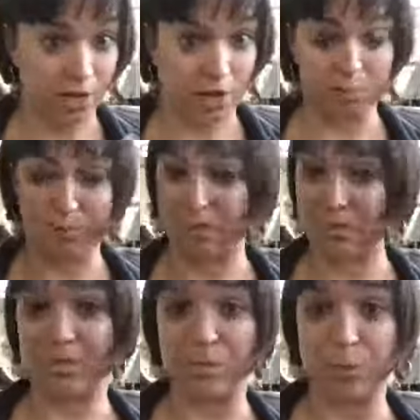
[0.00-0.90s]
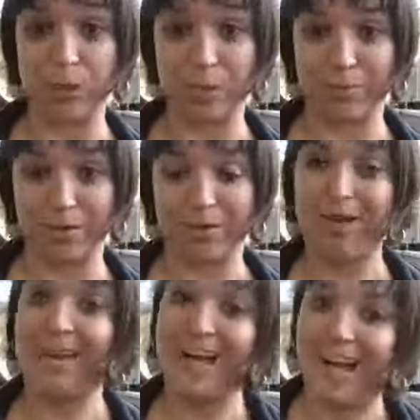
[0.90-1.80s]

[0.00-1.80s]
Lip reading: in your business's bookkeeping?